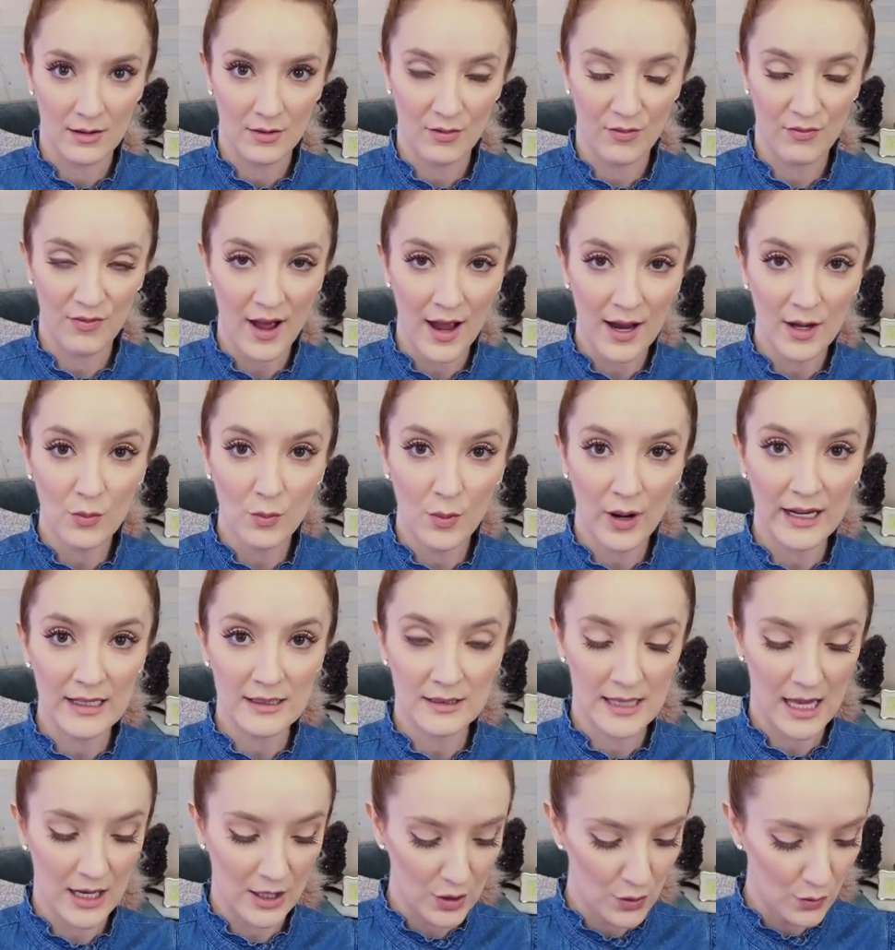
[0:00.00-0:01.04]
Find ways
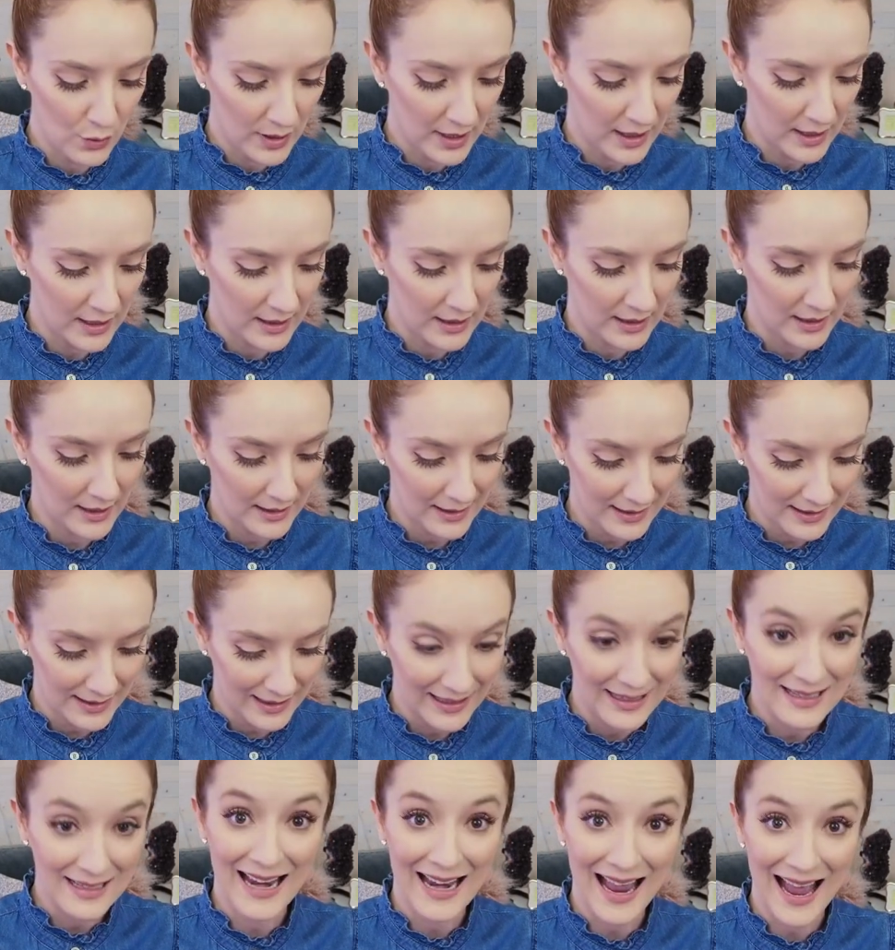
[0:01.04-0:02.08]
that you can
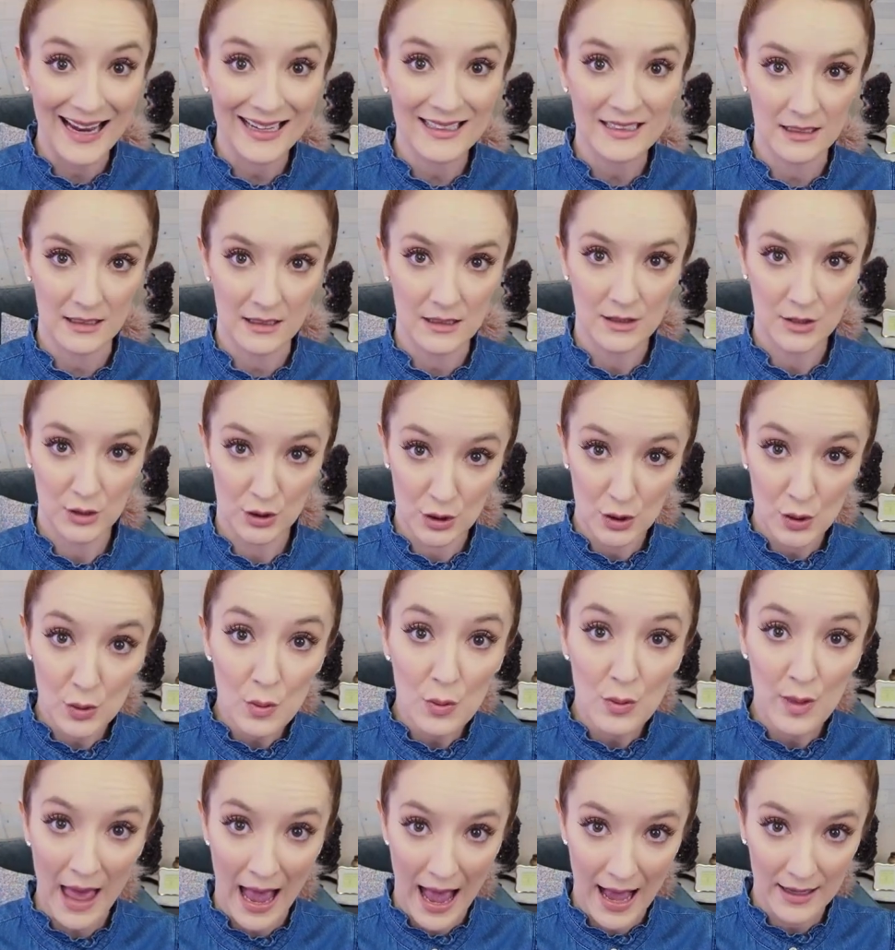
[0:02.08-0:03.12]
connect to
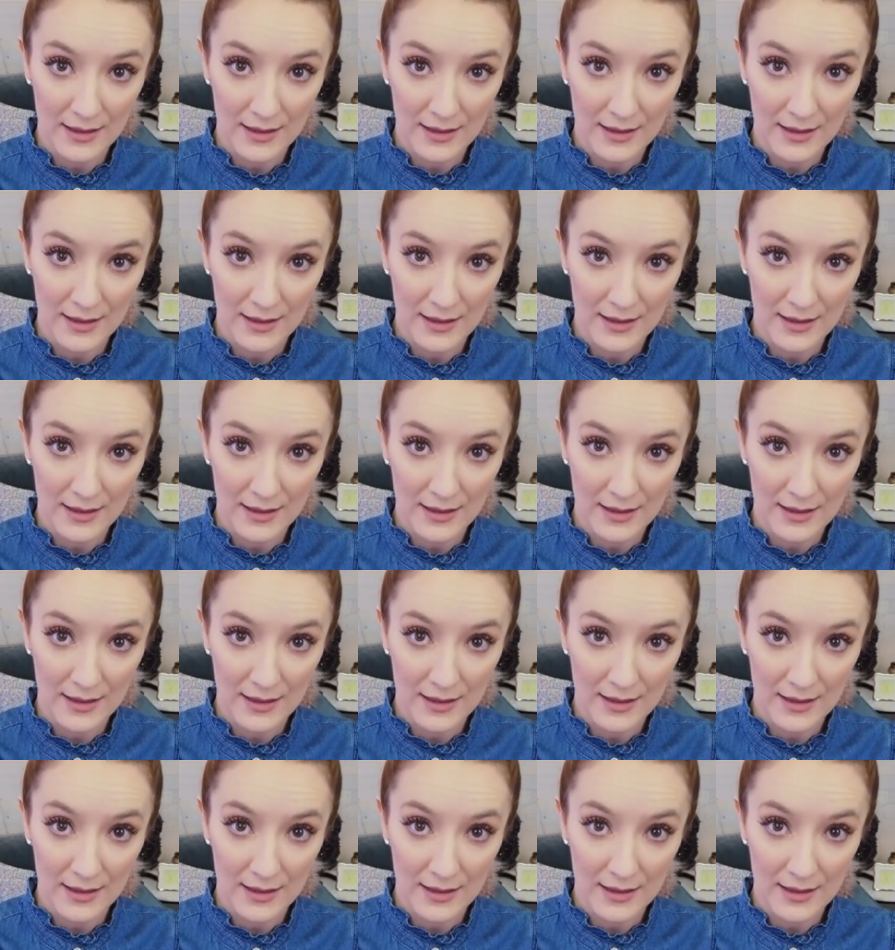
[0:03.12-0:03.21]
that.